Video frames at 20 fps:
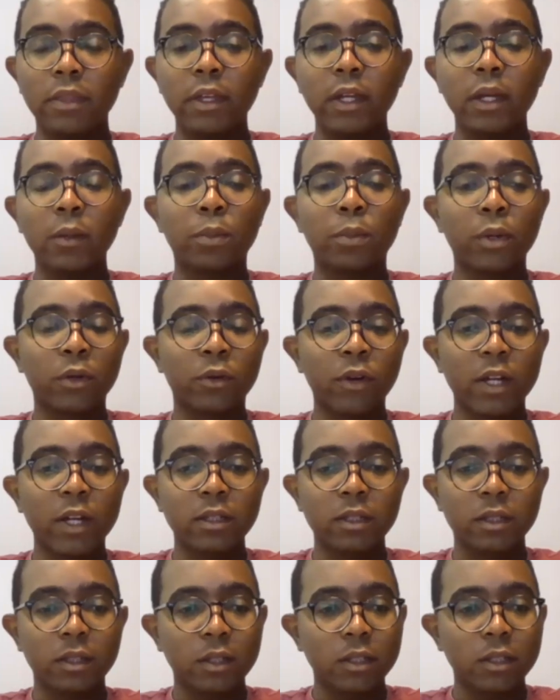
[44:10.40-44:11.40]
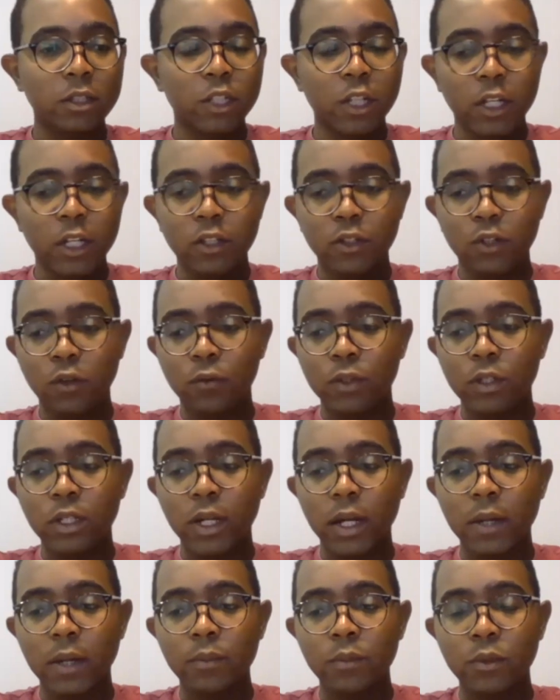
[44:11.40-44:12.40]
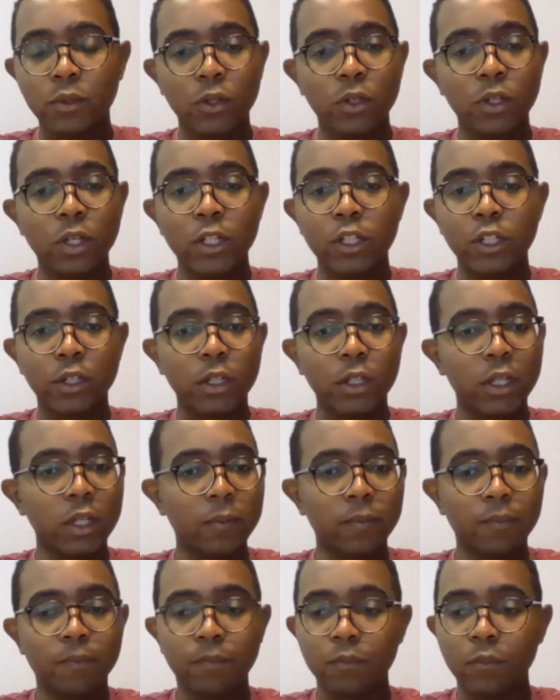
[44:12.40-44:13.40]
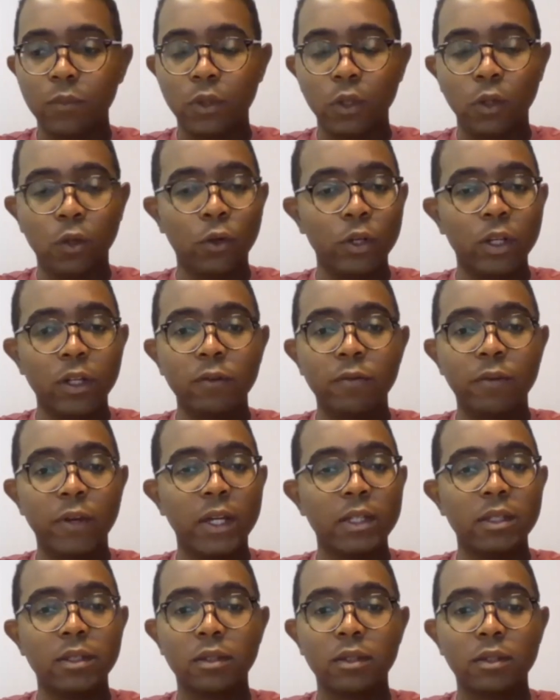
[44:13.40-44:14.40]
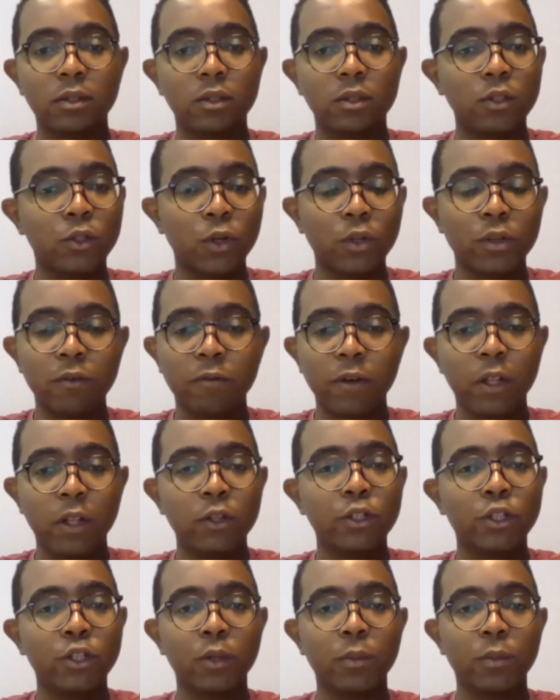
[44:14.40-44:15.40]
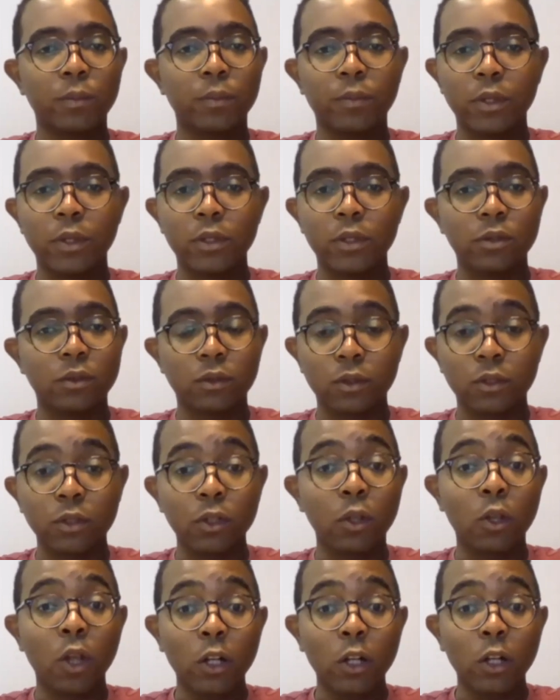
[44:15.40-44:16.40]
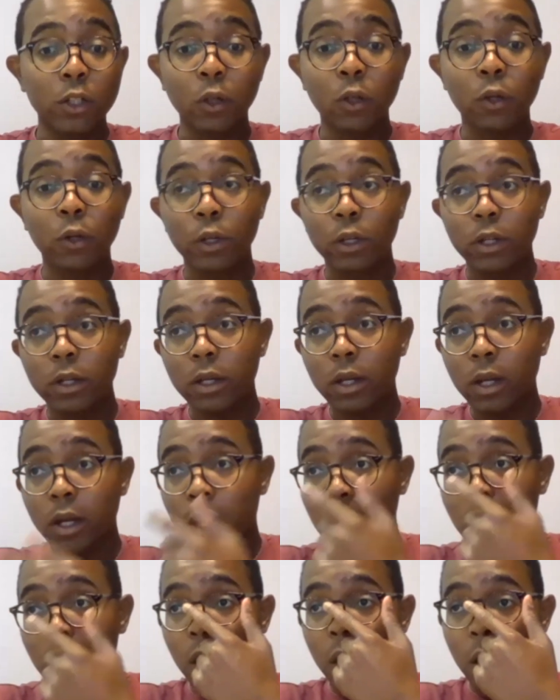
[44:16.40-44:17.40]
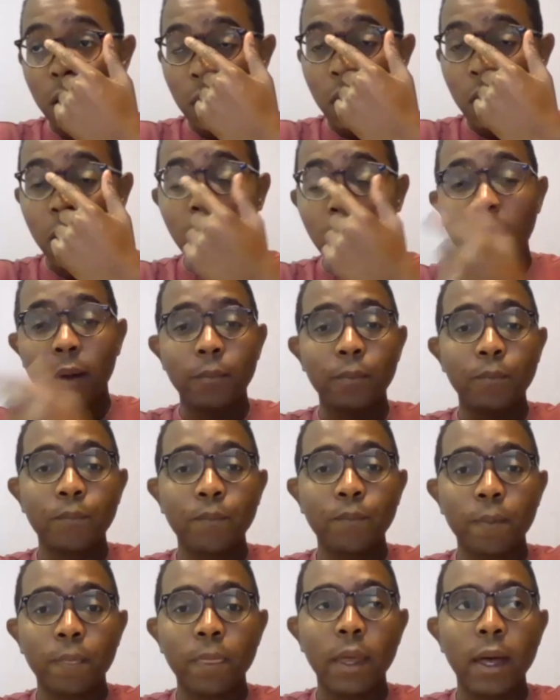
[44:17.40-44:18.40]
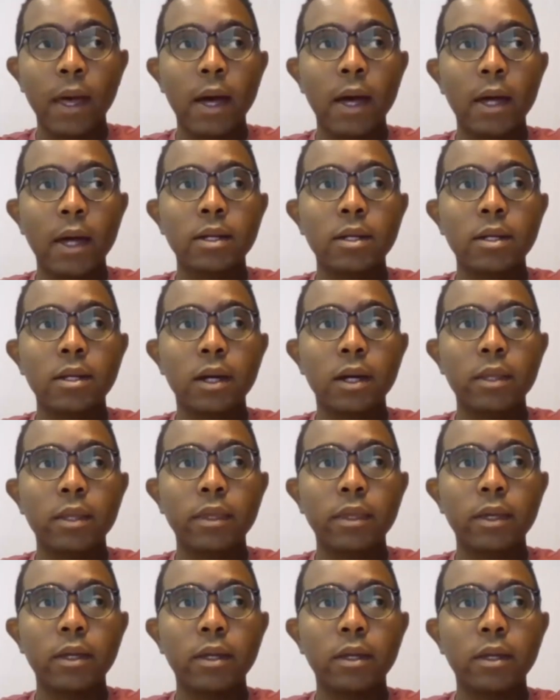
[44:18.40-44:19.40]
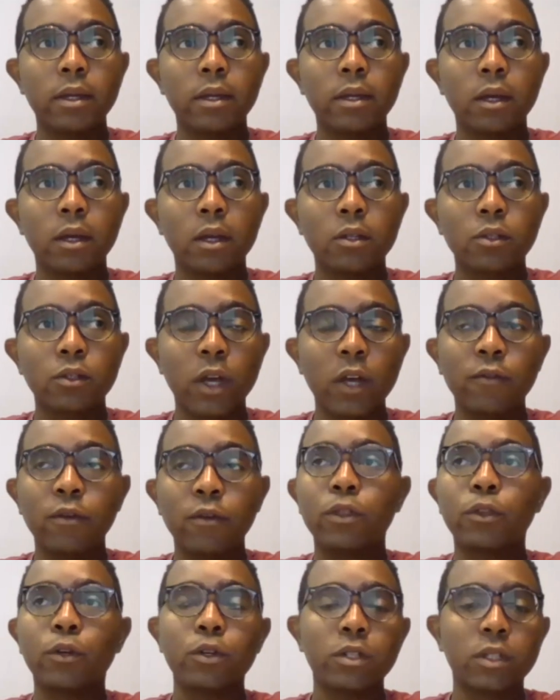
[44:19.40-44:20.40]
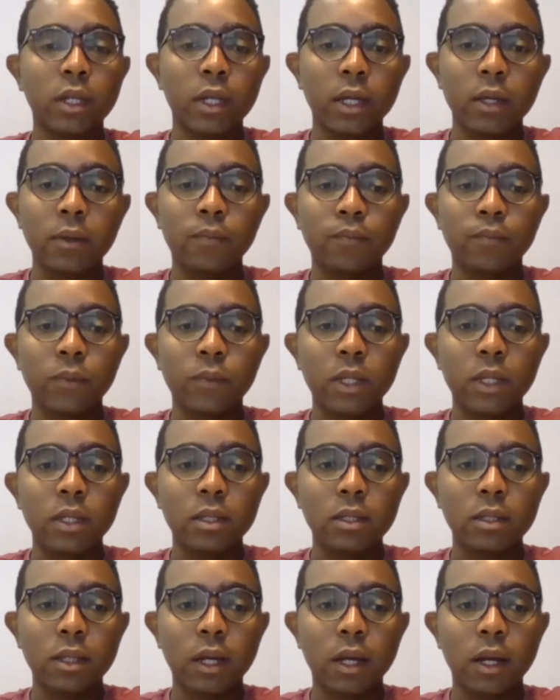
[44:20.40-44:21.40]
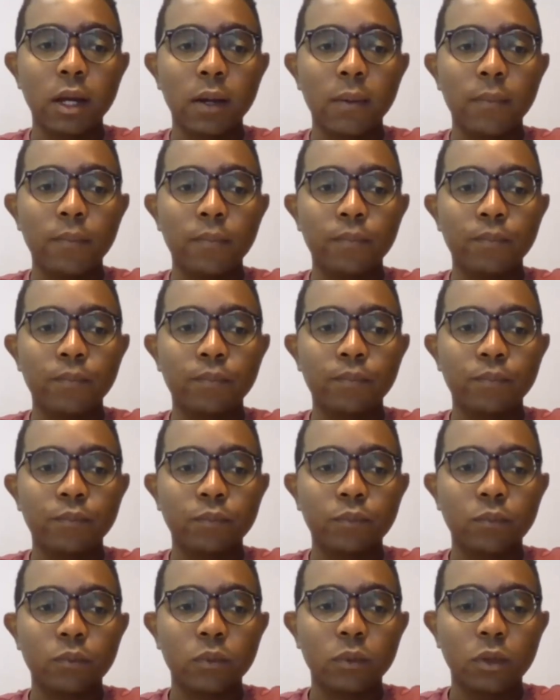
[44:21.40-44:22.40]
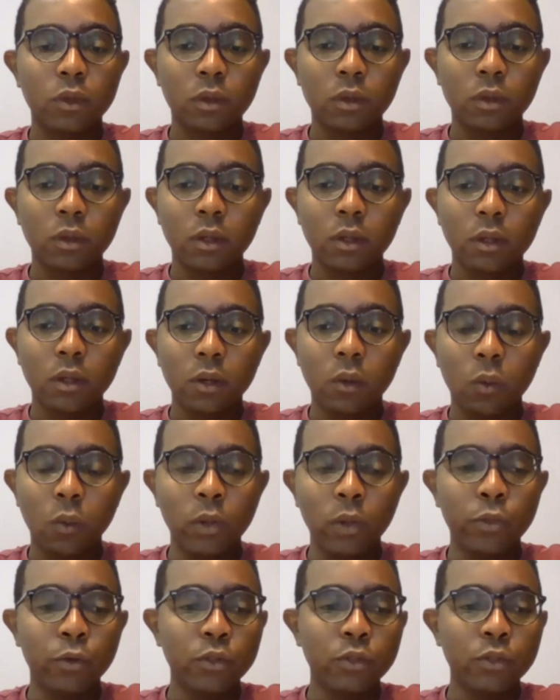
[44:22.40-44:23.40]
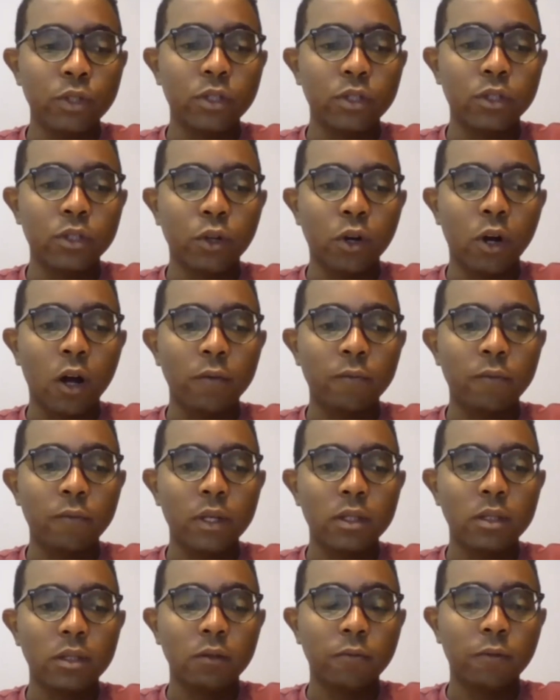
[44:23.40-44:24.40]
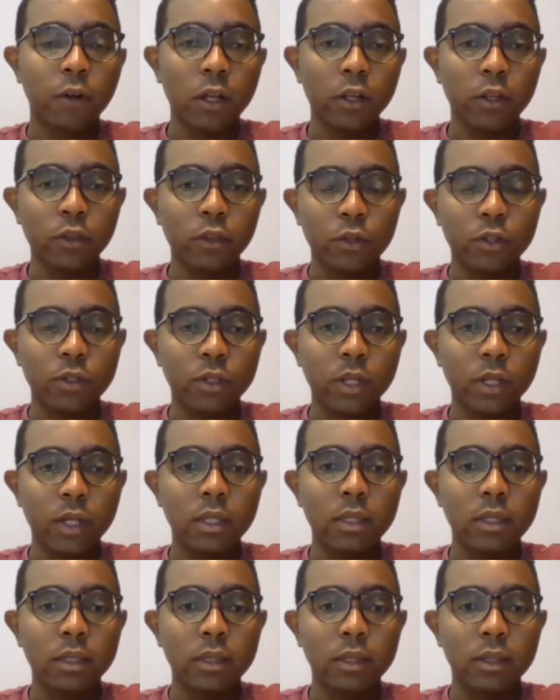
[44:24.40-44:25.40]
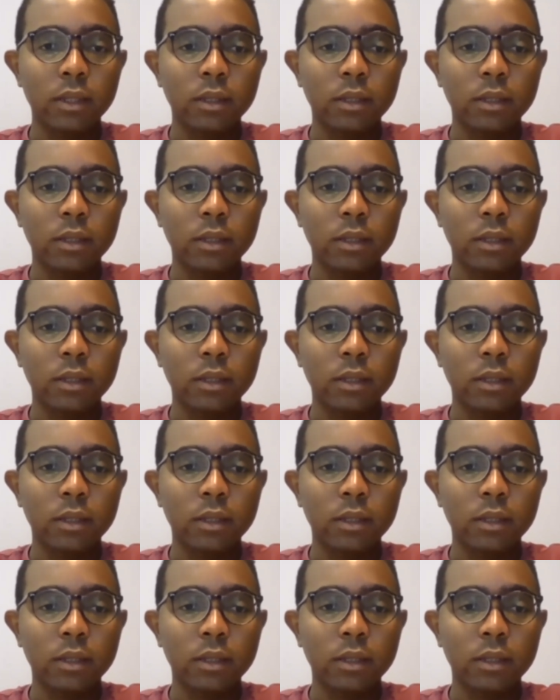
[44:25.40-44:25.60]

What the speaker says: think it progressed and changed over time. So initially, the learning phase, you join the fellowship, there's a lot to learn. And I think, so every Thursday is, one Thursday is to your office, the following Thursday it's